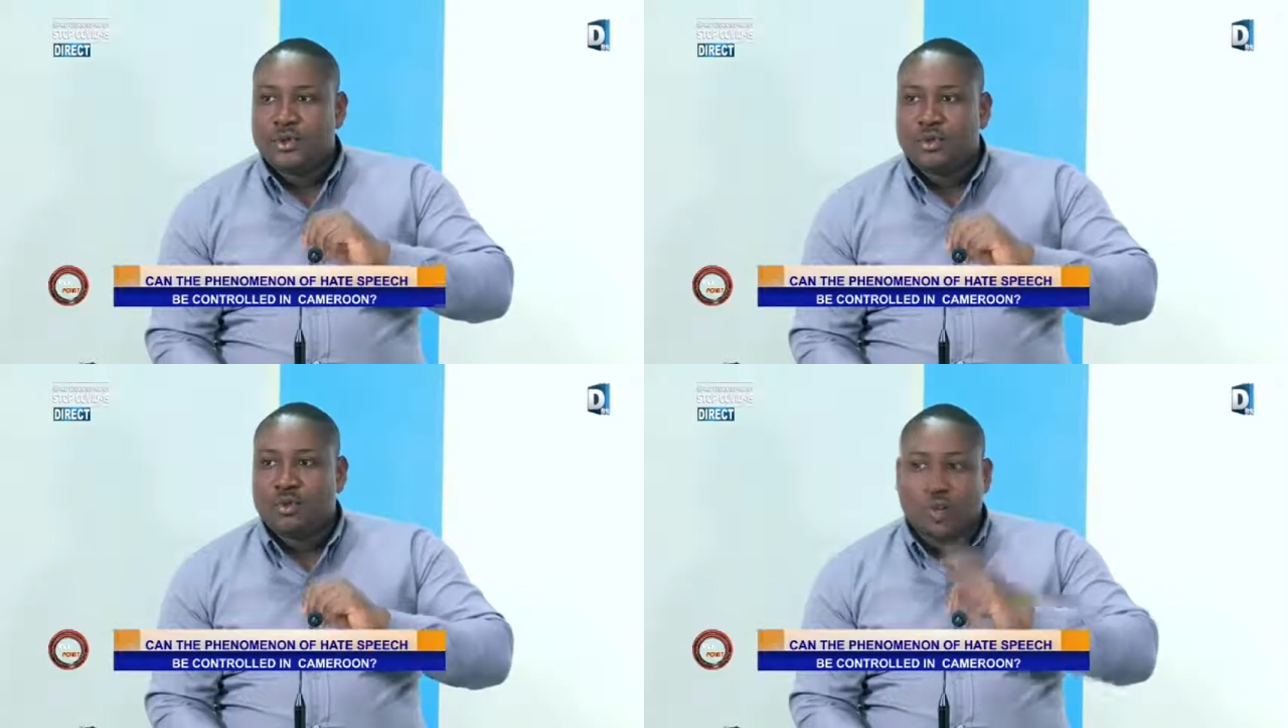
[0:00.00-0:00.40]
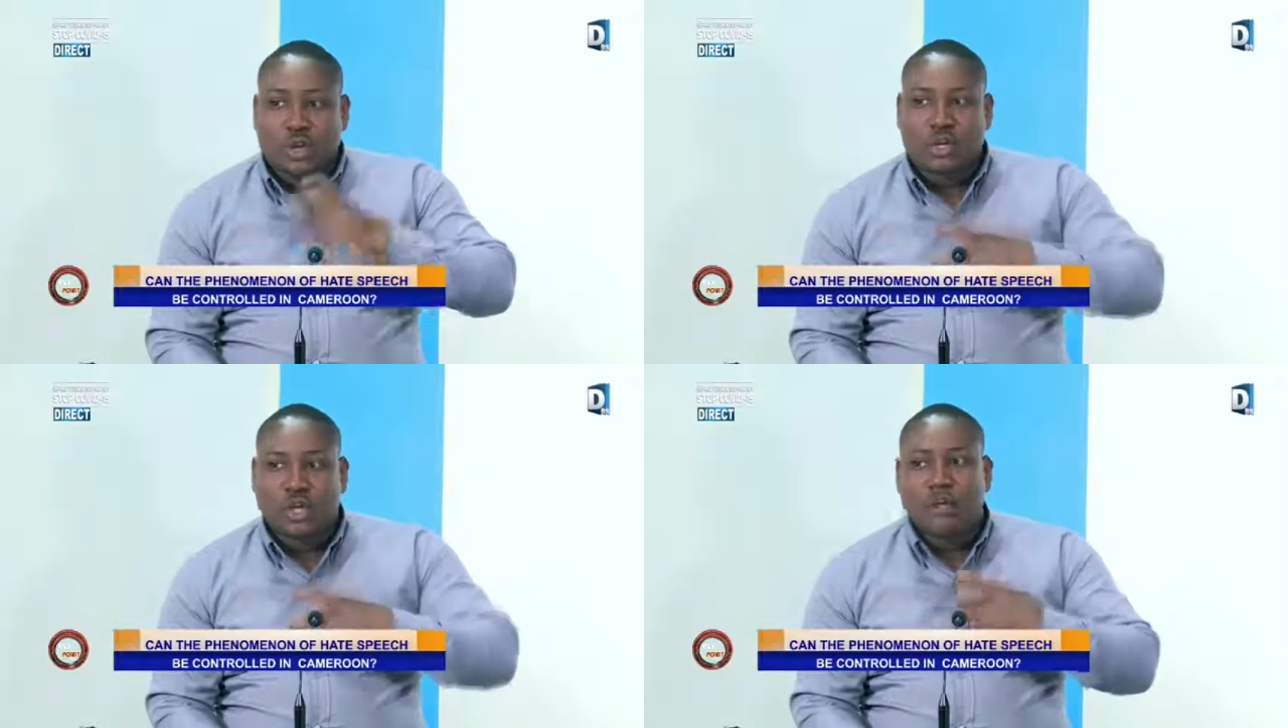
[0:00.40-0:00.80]
when we
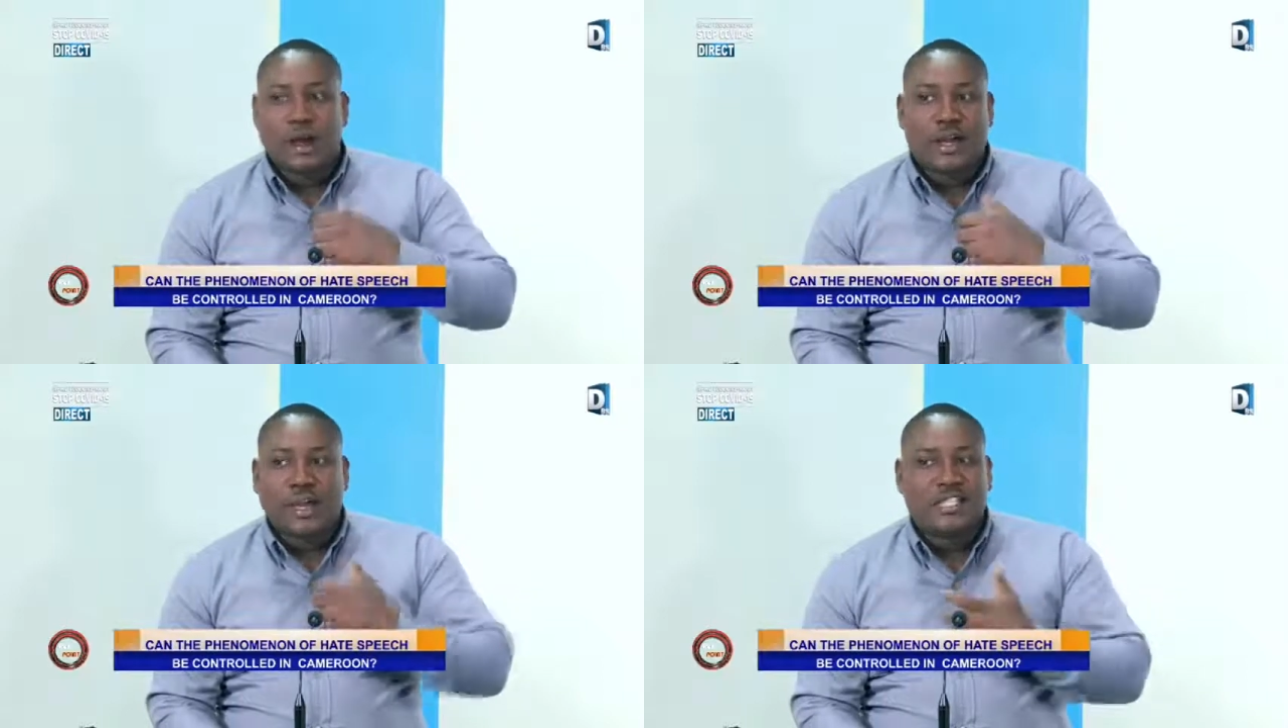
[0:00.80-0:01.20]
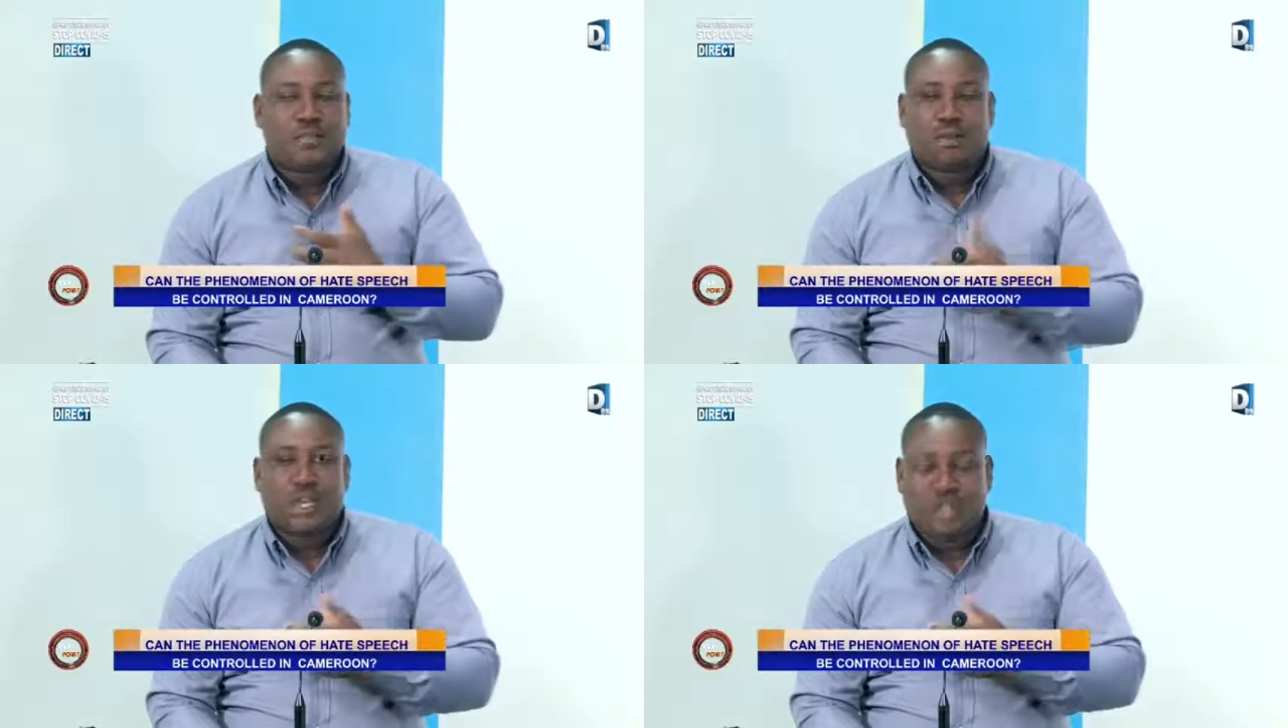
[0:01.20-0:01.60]
talk about hate
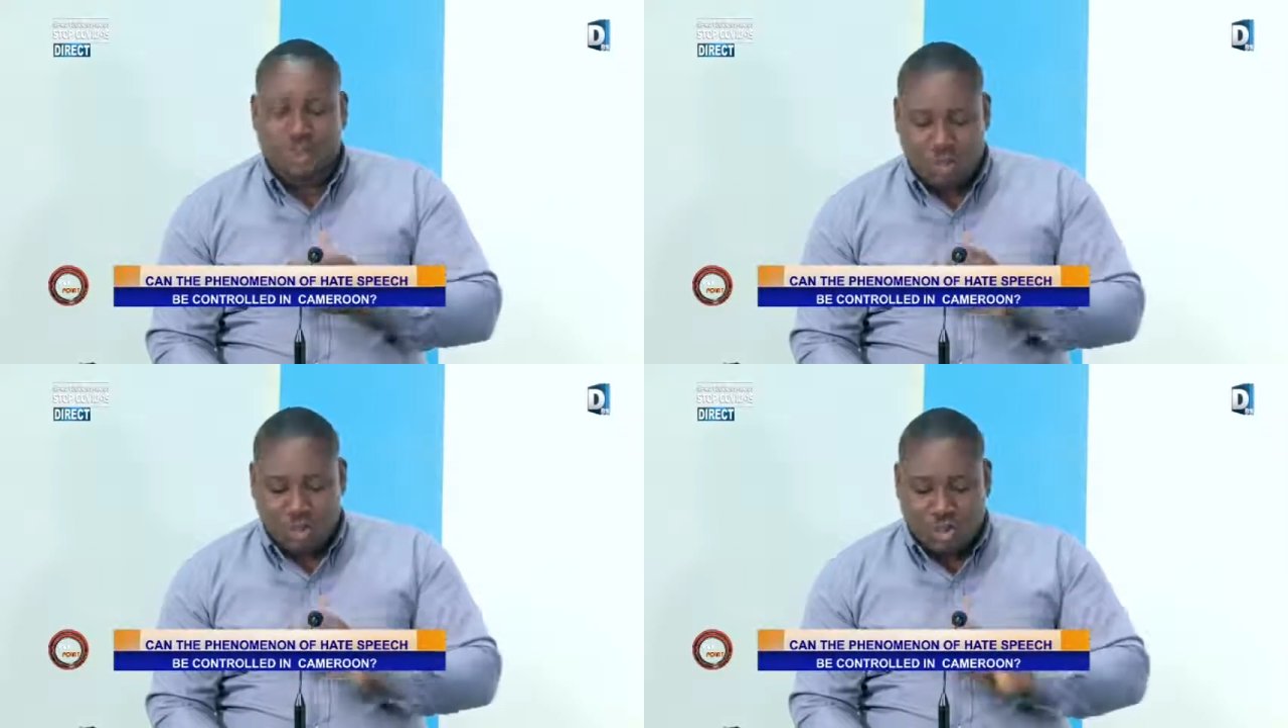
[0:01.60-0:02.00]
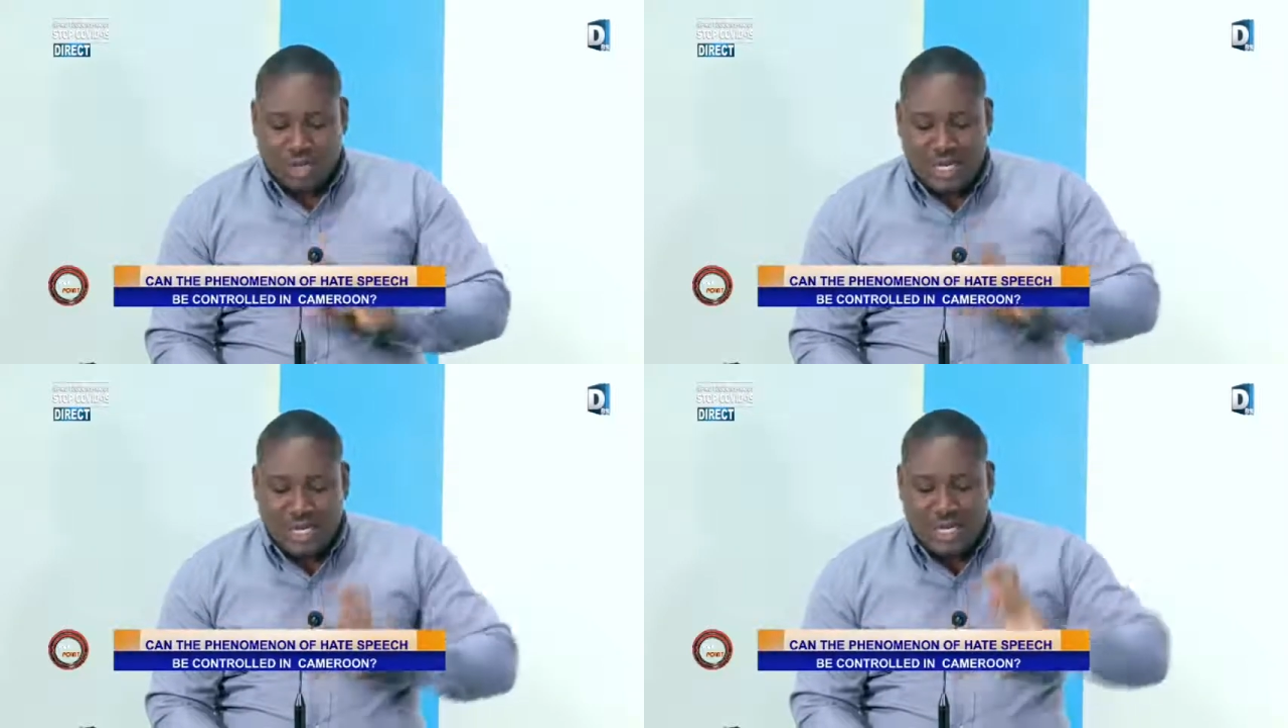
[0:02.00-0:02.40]
speech, we shouldn't
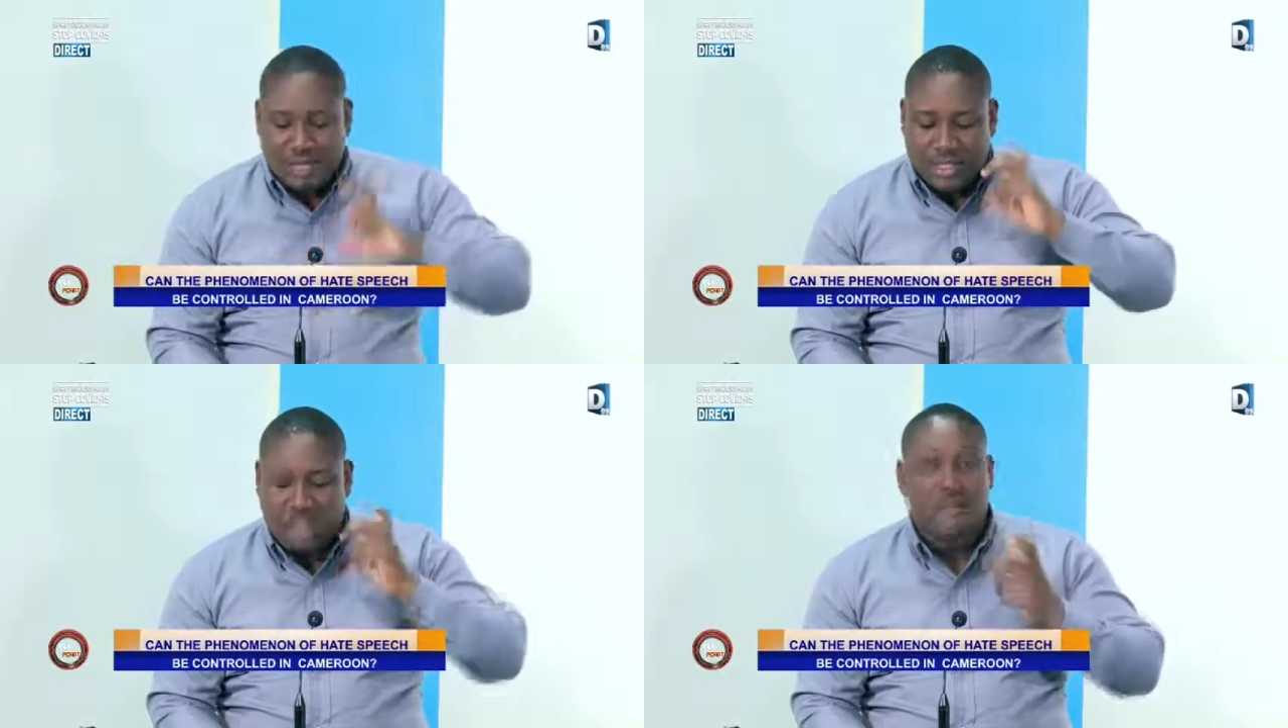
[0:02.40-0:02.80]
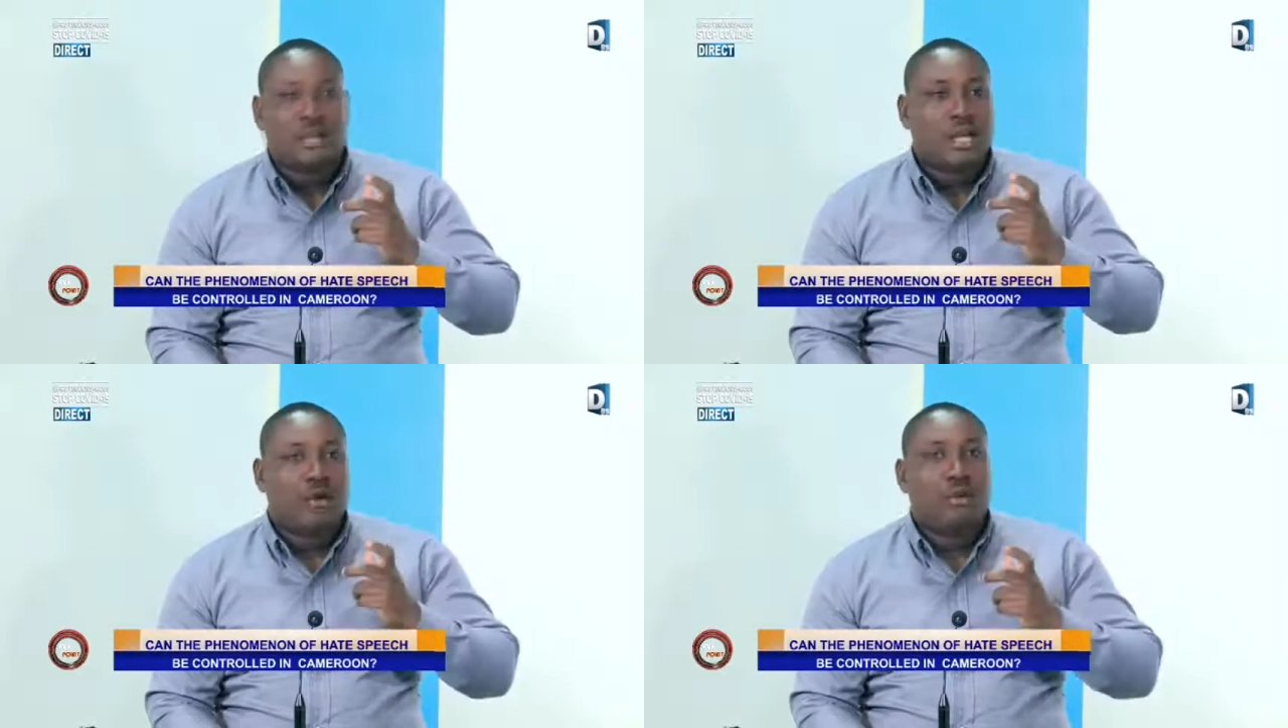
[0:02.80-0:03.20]
limit
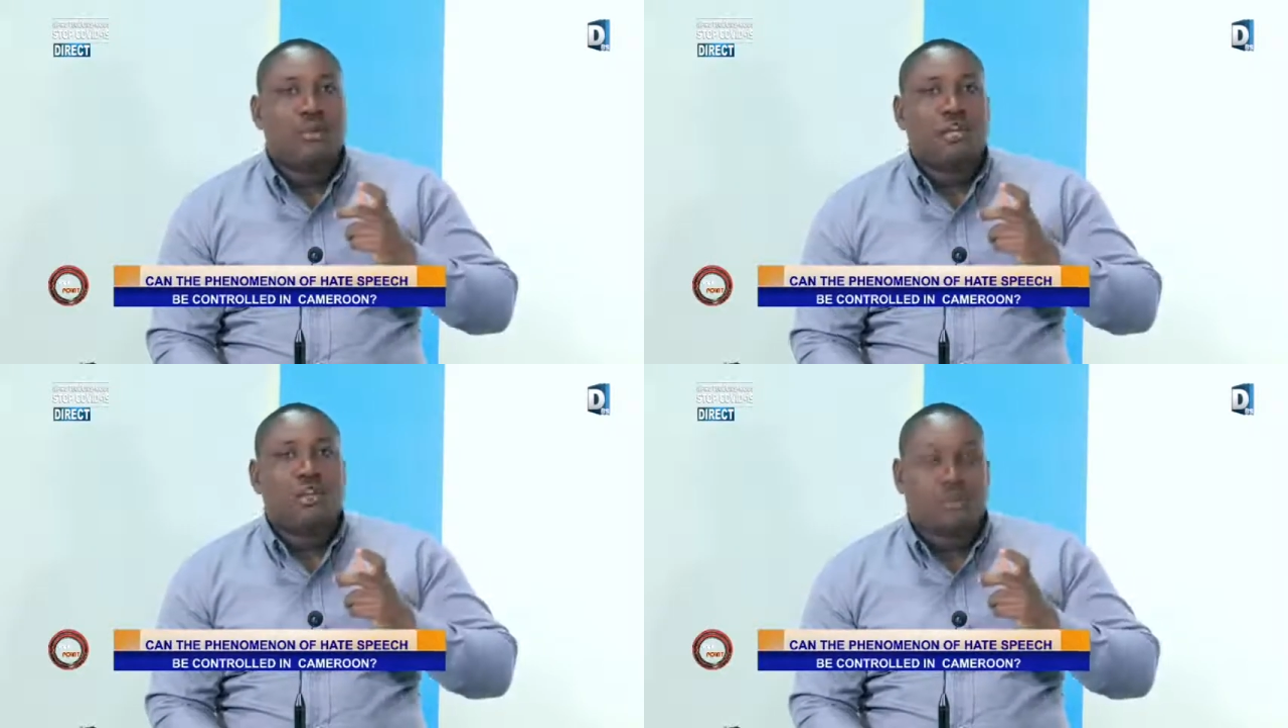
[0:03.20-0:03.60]
our opinions